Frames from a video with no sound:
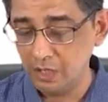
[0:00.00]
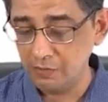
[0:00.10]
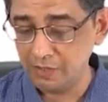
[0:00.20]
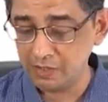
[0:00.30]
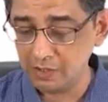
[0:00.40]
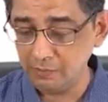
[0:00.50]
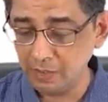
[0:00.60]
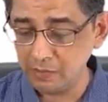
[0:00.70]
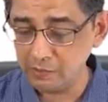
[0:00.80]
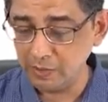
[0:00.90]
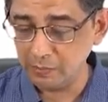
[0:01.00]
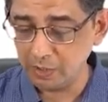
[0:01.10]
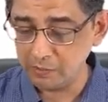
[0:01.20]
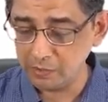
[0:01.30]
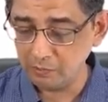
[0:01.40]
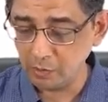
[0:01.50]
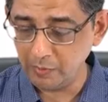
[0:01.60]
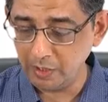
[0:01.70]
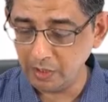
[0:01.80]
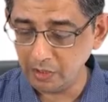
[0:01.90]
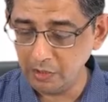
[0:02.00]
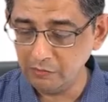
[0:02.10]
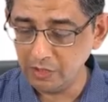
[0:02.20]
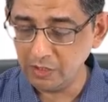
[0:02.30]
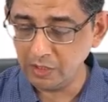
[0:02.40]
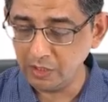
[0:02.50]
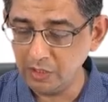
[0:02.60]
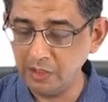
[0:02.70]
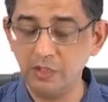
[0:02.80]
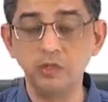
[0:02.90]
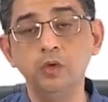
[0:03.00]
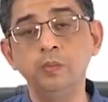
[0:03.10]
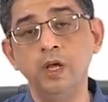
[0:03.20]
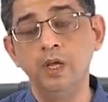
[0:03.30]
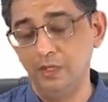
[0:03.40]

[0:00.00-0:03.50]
In fact, sometimes might become symptomatic even in adult age group.